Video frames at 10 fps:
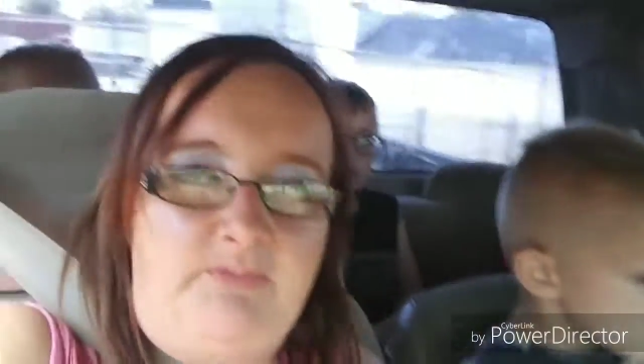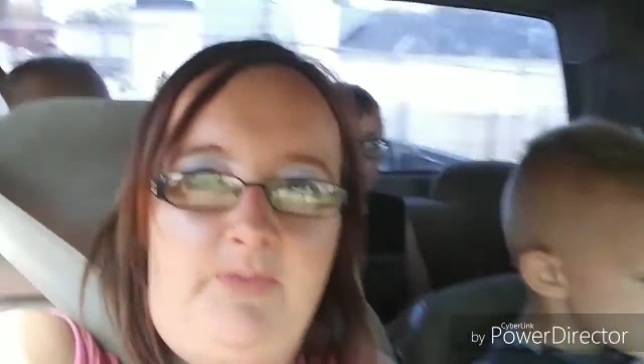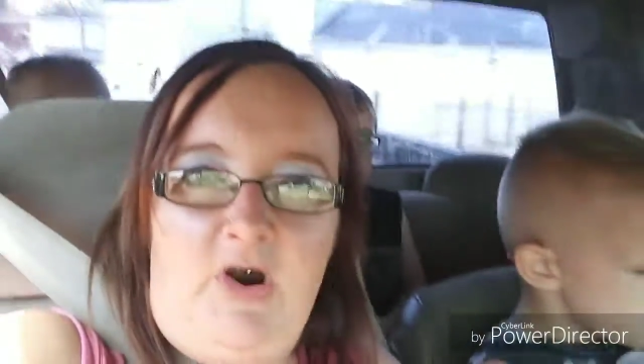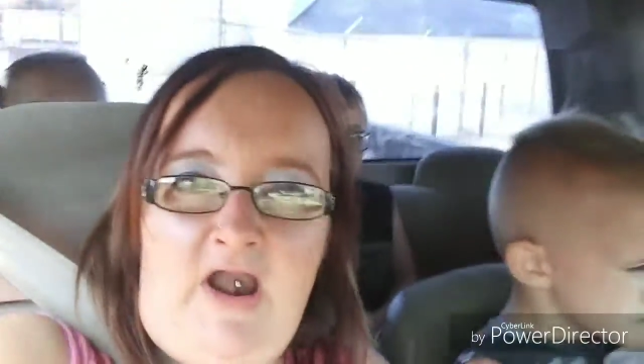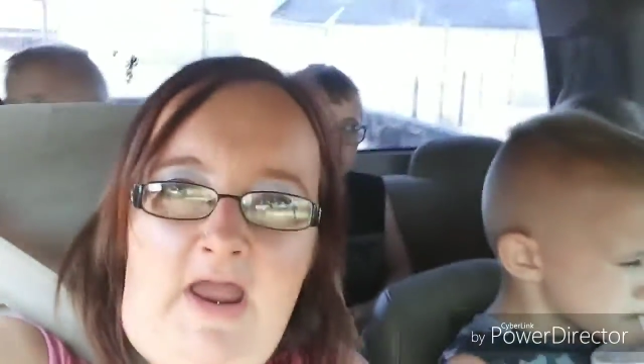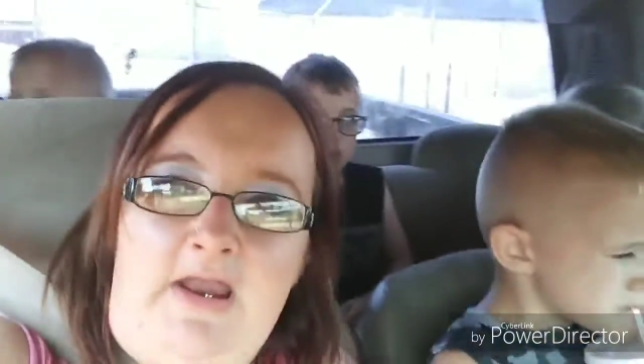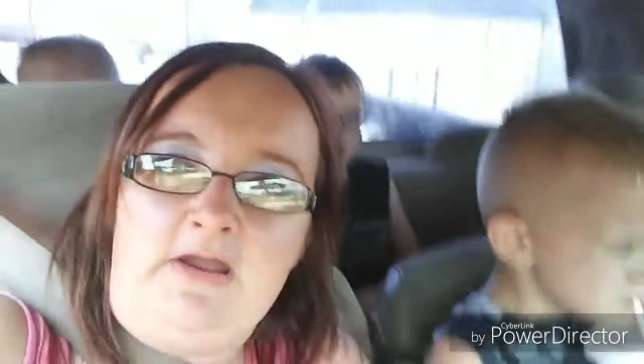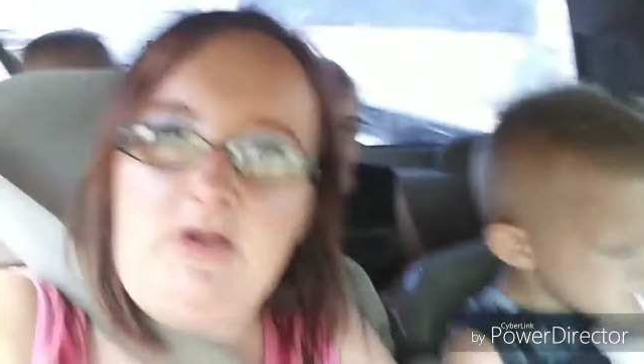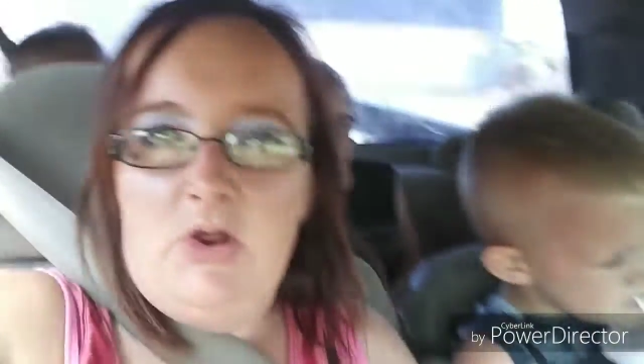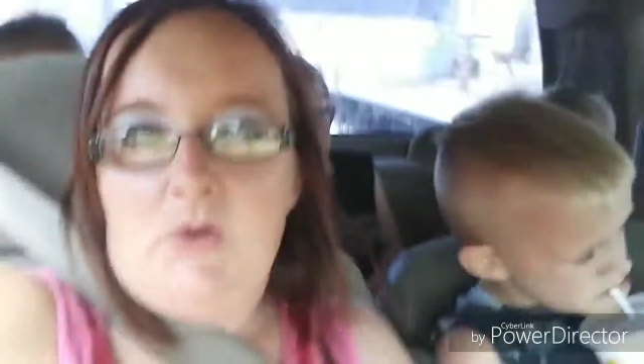of bread
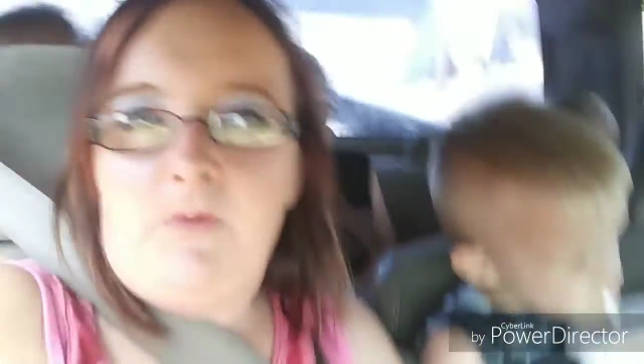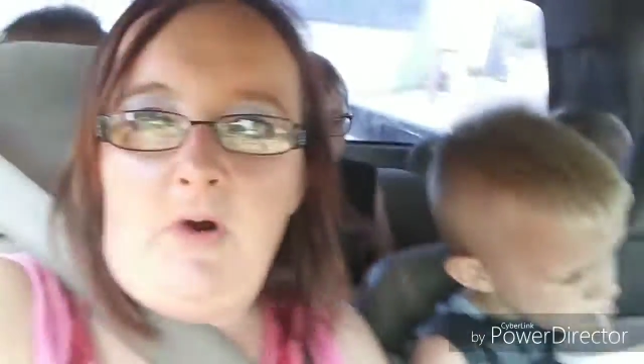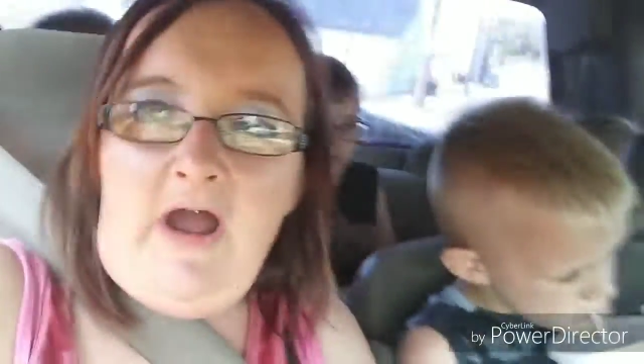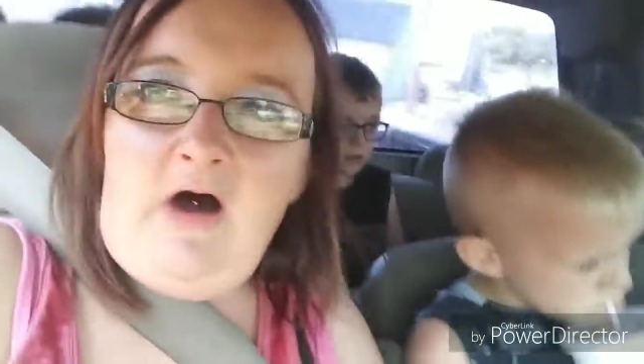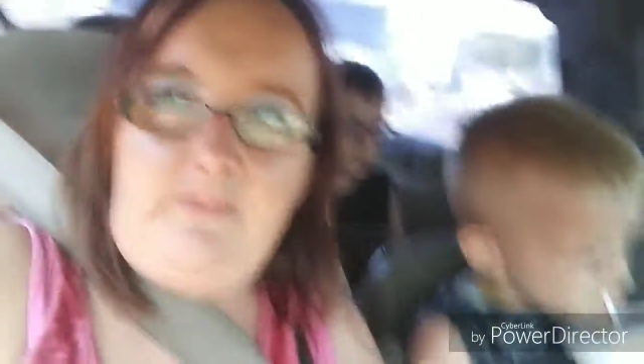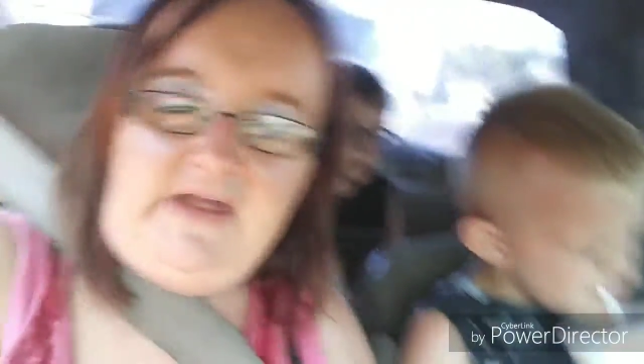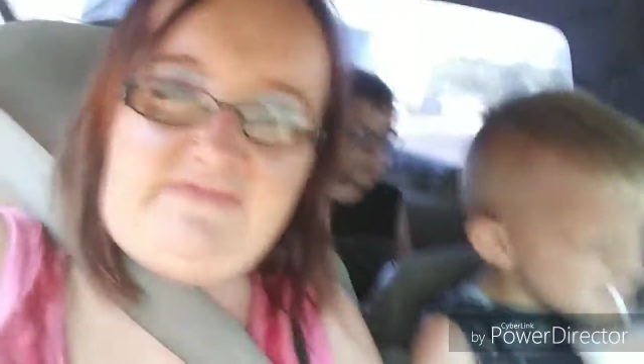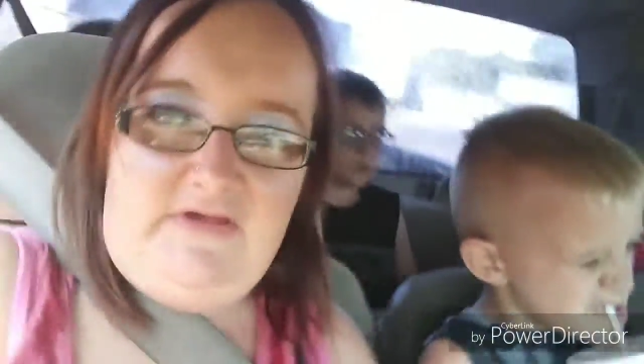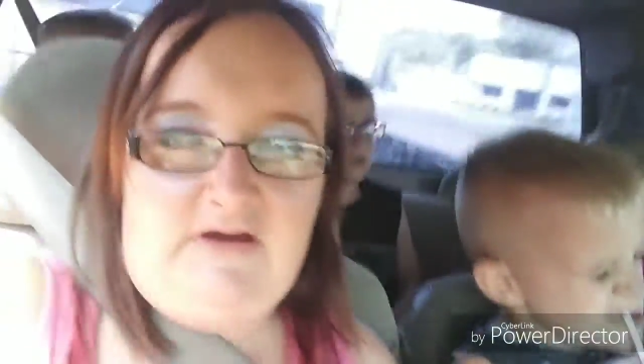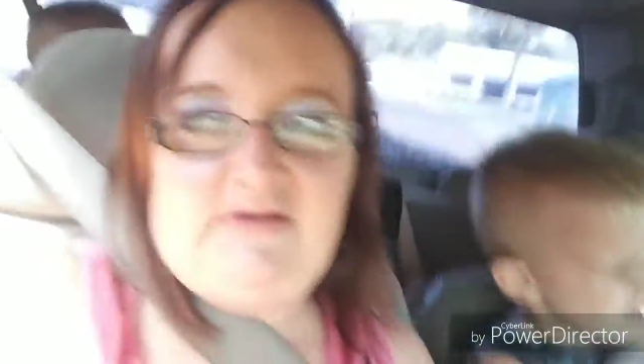will help get
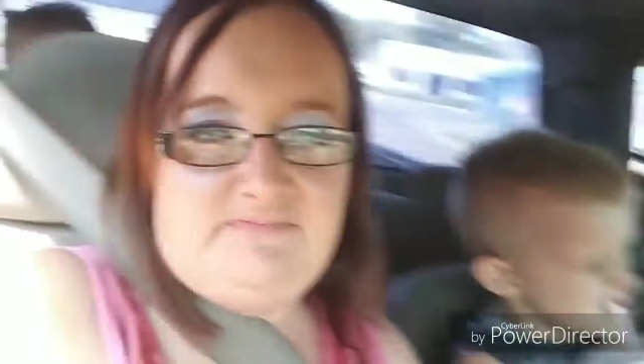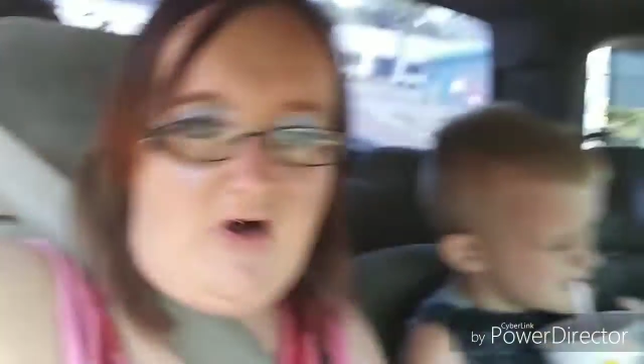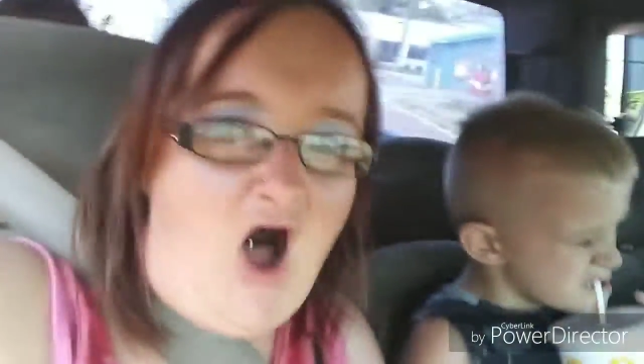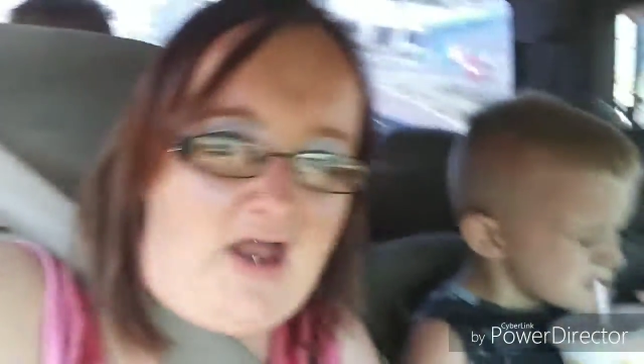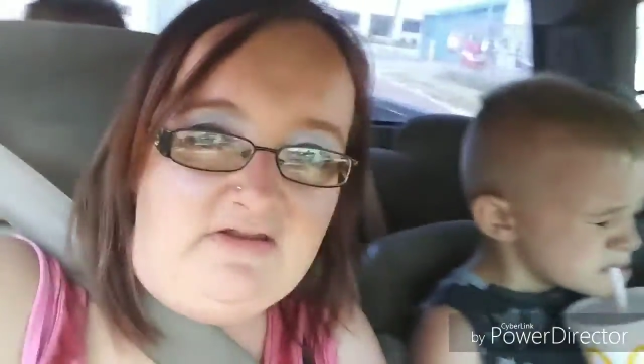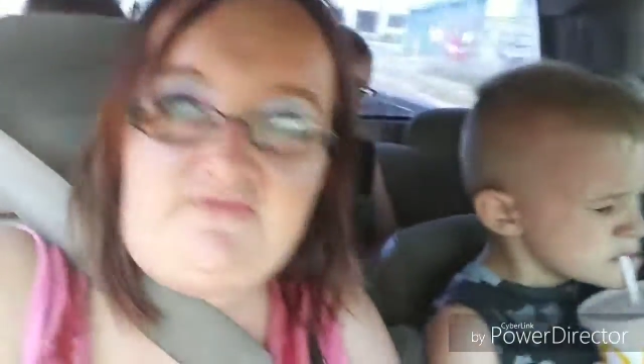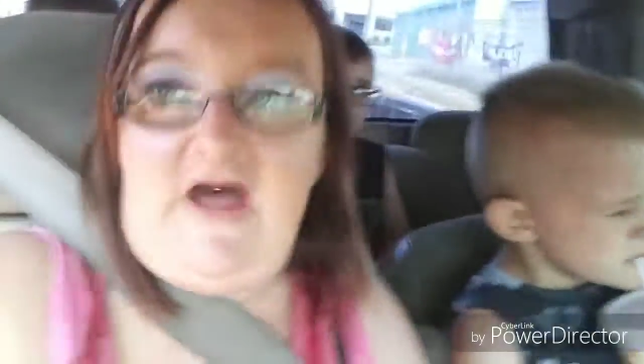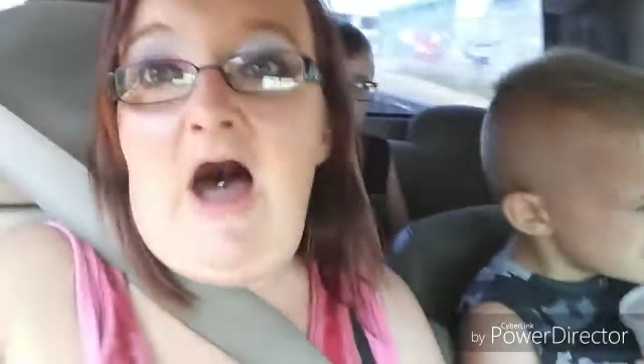the hotness